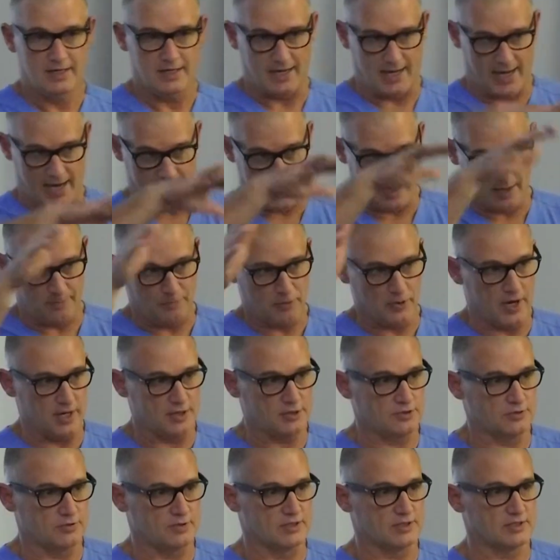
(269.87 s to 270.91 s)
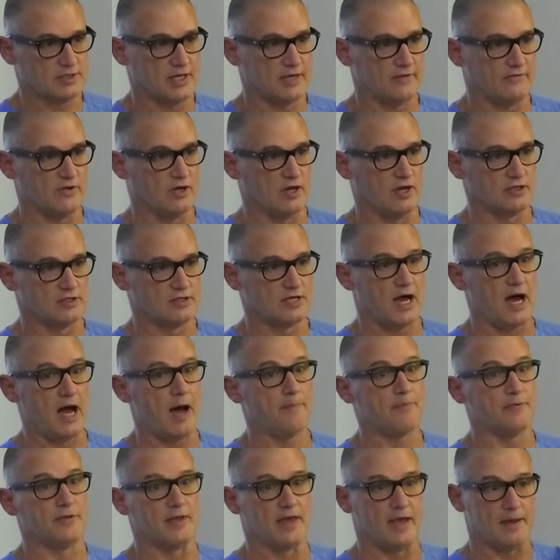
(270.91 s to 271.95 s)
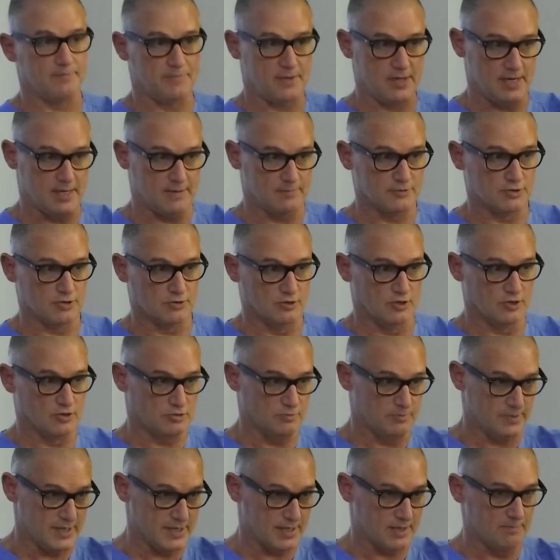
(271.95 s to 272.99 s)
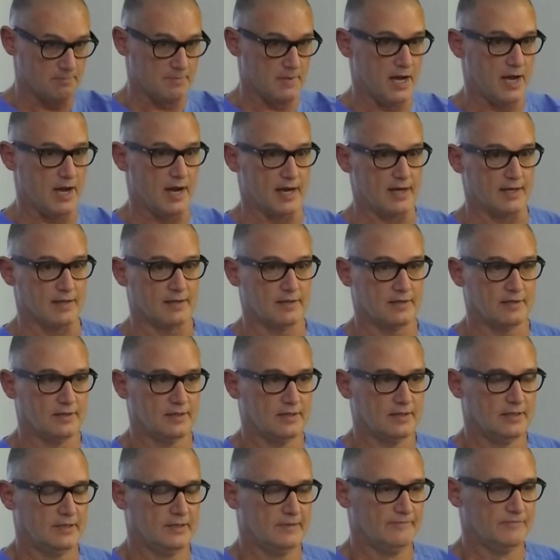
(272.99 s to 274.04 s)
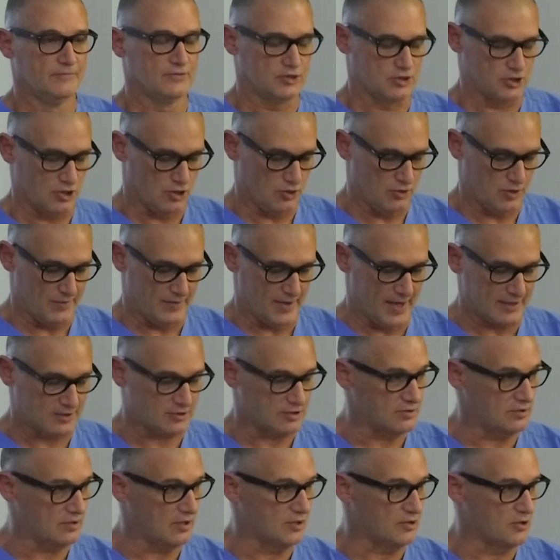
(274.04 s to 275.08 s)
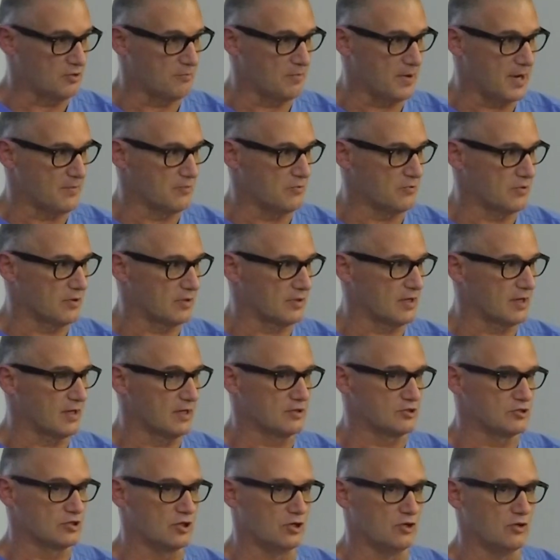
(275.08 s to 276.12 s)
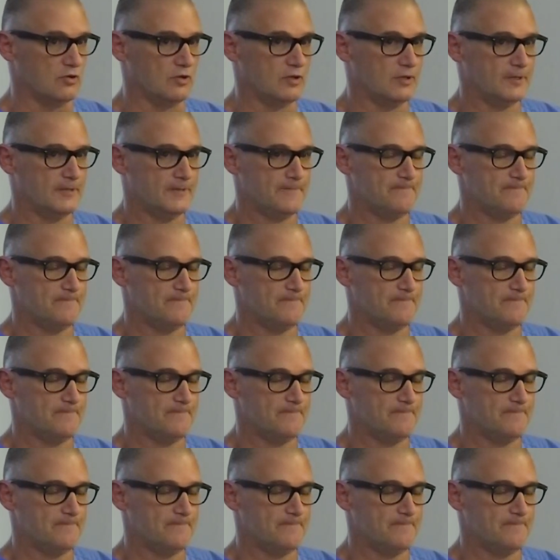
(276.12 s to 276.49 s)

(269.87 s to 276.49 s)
and a pressure that's given on top of that PEEP. So those will be combined. So, and that's on your paperwork there. So